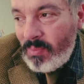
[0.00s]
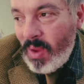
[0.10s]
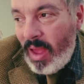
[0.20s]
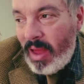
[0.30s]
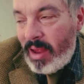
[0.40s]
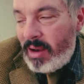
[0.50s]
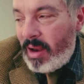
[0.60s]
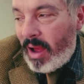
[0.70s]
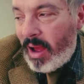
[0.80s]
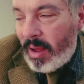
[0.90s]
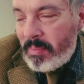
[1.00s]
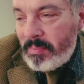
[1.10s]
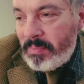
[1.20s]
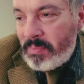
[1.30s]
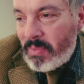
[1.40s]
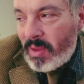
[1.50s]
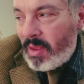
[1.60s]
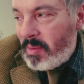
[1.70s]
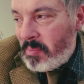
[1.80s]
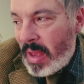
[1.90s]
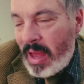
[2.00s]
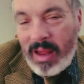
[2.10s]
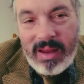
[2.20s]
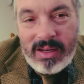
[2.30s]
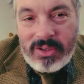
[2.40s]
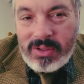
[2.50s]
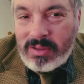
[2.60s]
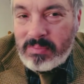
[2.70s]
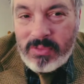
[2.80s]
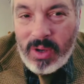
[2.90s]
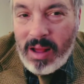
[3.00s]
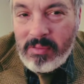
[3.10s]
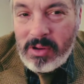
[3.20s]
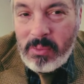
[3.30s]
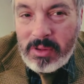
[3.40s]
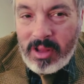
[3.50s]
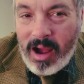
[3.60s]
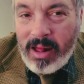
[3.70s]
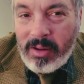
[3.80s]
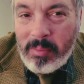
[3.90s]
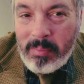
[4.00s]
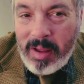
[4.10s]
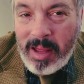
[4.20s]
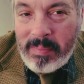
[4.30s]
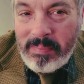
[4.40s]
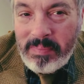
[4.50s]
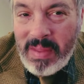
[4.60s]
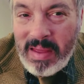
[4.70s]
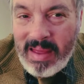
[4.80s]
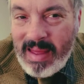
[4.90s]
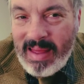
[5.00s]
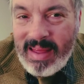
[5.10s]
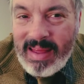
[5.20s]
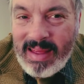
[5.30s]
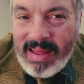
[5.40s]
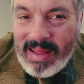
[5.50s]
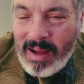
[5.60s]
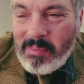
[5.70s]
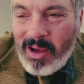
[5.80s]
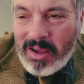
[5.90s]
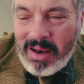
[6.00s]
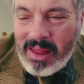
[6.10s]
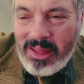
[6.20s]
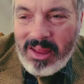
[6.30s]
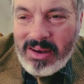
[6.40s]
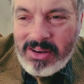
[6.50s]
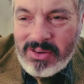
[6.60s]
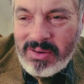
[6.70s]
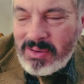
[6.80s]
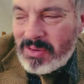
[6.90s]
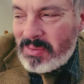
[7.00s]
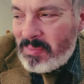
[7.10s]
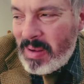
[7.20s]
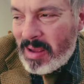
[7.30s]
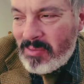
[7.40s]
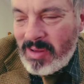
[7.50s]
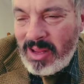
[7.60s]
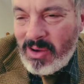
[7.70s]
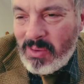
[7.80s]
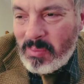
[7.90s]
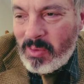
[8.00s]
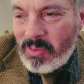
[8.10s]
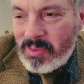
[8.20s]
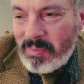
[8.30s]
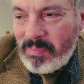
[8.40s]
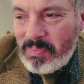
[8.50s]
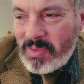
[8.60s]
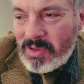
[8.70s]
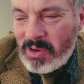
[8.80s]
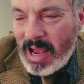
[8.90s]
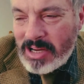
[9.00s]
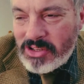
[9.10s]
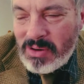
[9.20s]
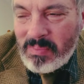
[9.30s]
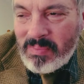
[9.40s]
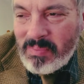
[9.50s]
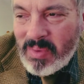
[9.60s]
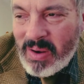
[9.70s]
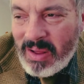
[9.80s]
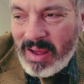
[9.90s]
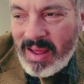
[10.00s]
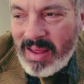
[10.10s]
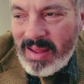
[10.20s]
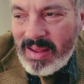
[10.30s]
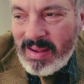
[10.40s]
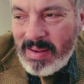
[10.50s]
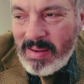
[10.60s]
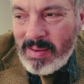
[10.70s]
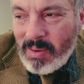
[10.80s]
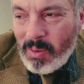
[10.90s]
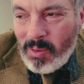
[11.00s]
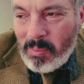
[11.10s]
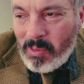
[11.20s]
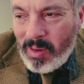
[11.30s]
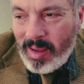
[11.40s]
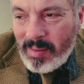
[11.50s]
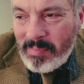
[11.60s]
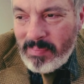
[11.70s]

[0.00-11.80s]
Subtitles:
and man, traveling with Tyler, man, I'm not gonna sit and make a video about trashing them, but oh boy,